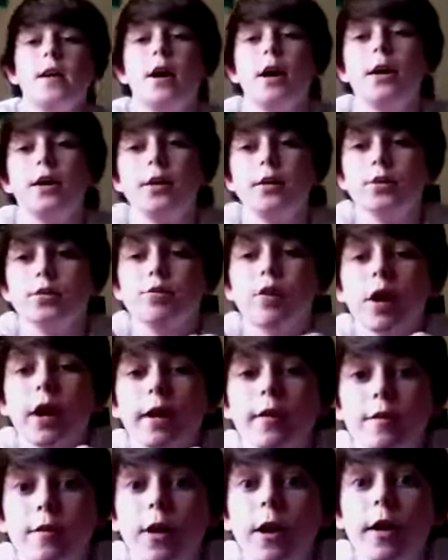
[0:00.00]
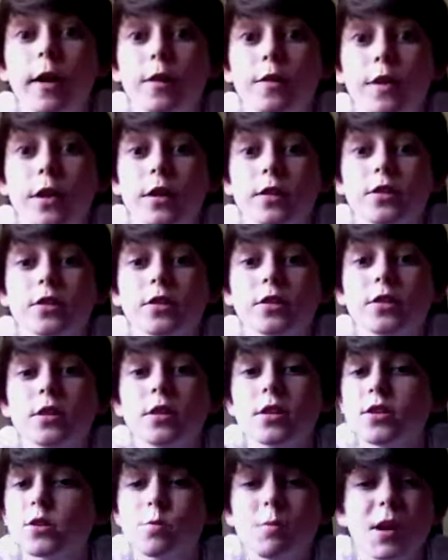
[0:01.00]
it's right in front of their faces,
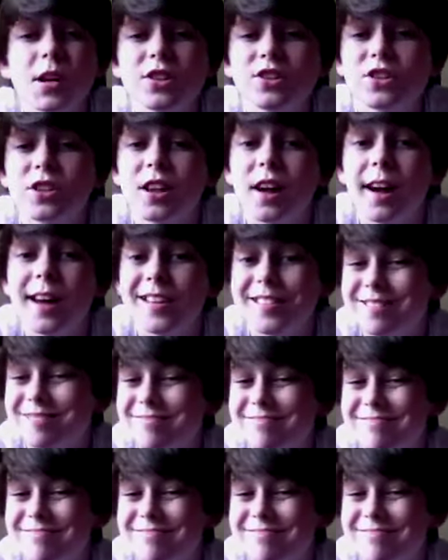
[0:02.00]
smug as you like,